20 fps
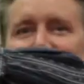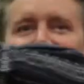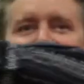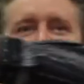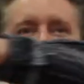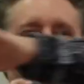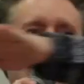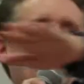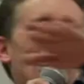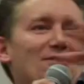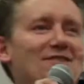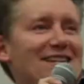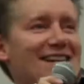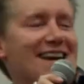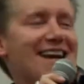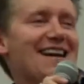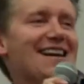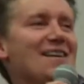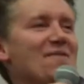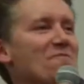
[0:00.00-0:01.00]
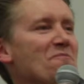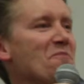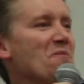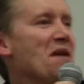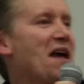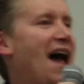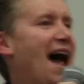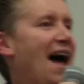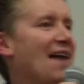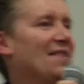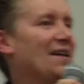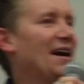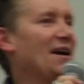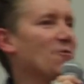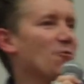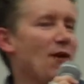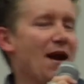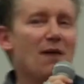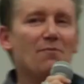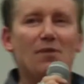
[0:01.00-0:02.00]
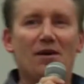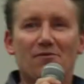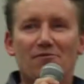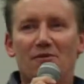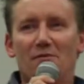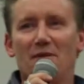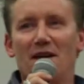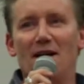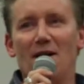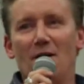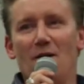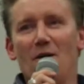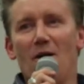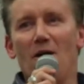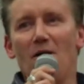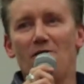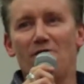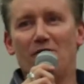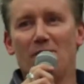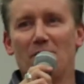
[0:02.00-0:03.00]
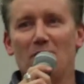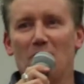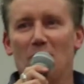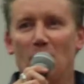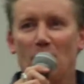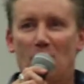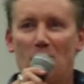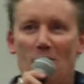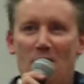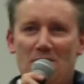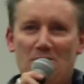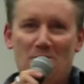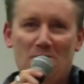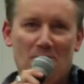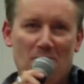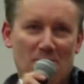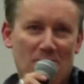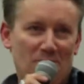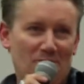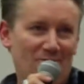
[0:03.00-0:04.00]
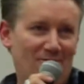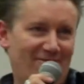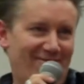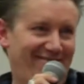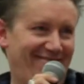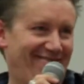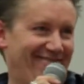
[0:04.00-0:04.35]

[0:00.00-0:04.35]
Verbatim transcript: PG-13. And then I ramp up from there from your questions.